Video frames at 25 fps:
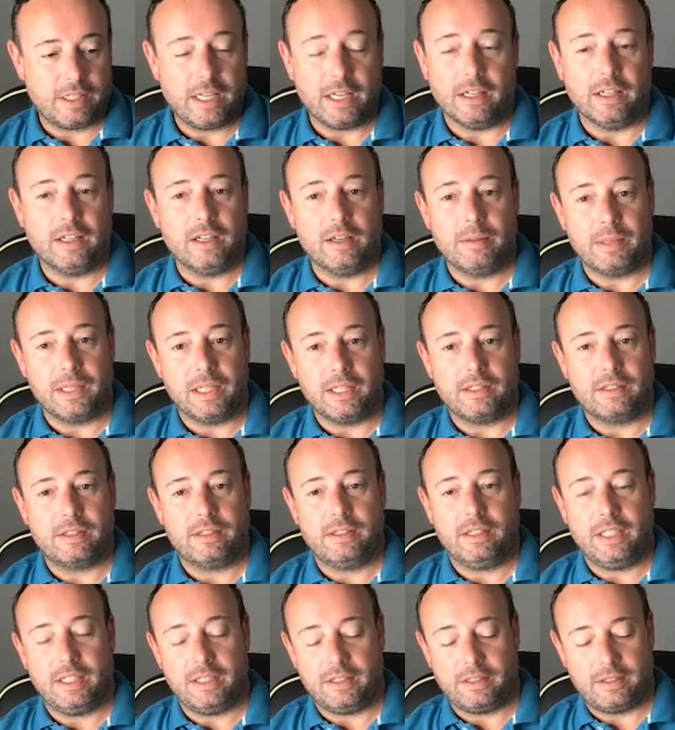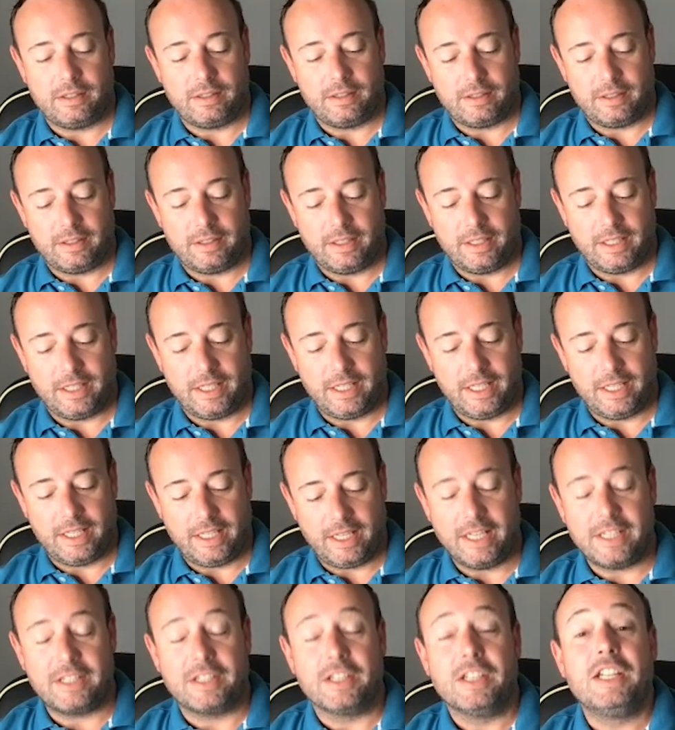
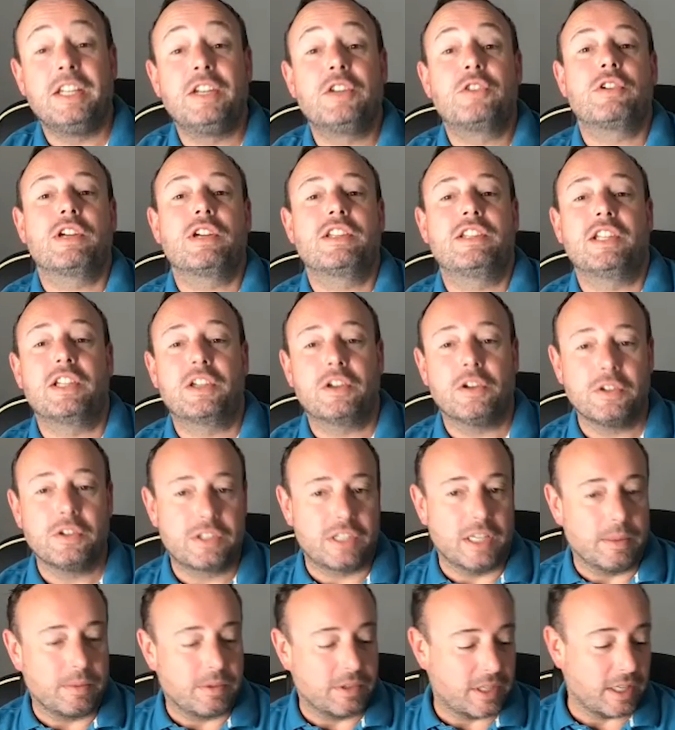an interesting concept.